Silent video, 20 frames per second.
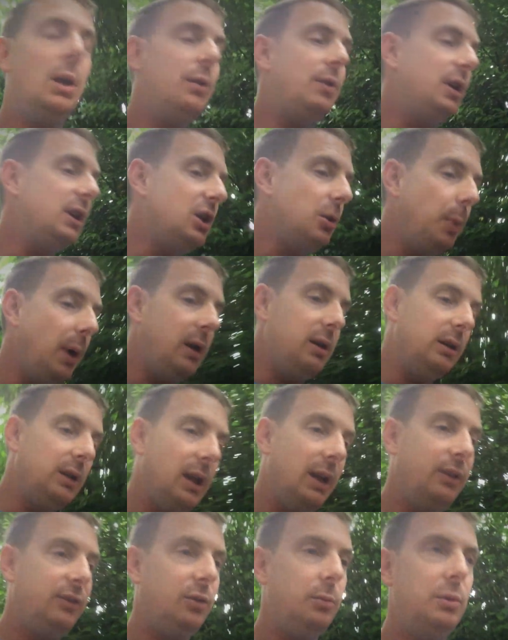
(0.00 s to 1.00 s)
Think about it
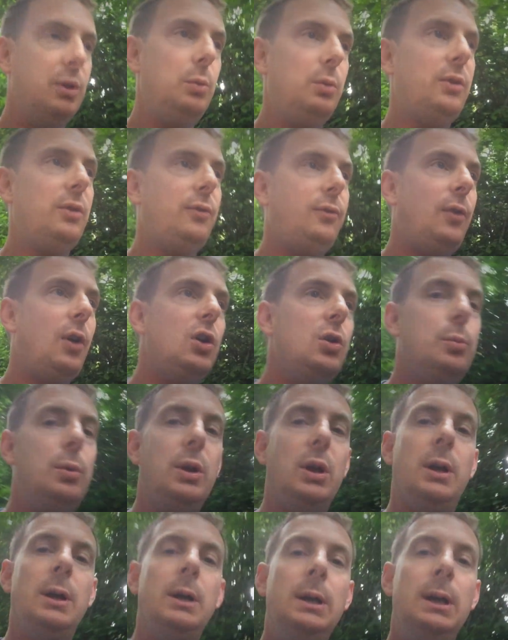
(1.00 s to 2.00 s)
like somebody with a
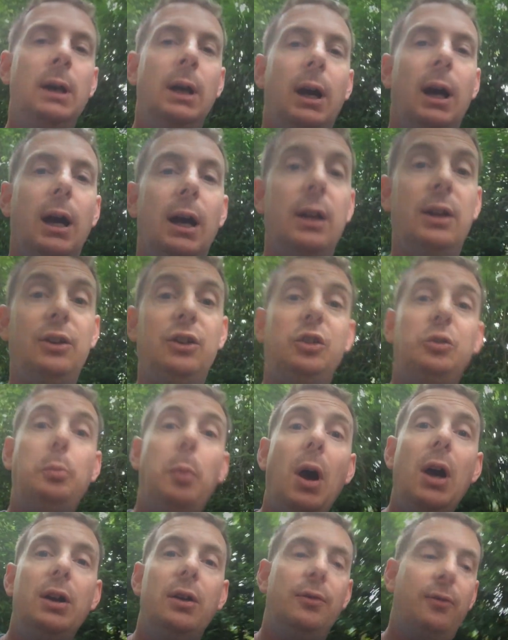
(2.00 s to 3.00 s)
phobia, uh, like
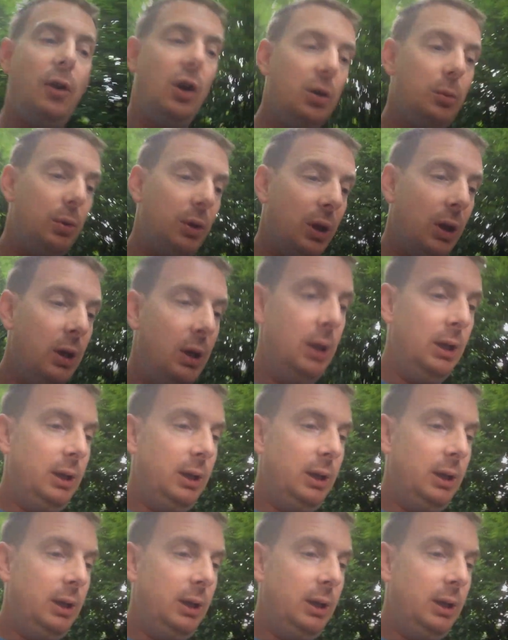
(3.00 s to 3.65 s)
spider phobia.